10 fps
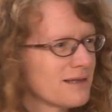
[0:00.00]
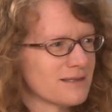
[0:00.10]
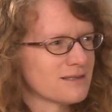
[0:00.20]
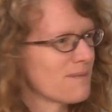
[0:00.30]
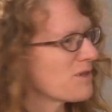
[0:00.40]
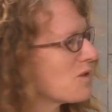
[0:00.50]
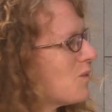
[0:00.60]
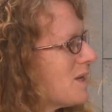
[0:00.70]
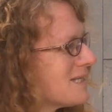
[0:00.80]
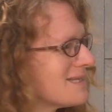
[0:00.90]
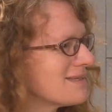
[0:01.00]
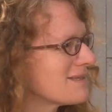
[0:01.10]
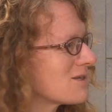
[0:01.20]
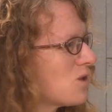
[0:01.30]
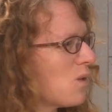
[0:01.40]
something
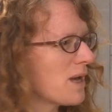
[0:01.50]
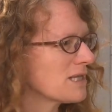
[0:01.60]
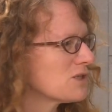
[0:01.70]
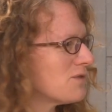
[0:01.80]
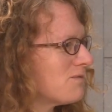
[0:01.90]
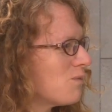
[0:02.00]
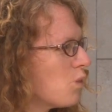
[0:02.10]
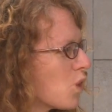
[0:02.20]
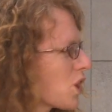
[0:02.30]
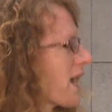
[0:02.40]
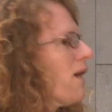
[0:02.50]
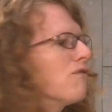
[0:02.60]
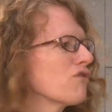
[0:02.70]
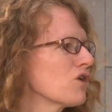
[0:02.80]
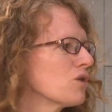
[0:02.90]
wasn't going to work out for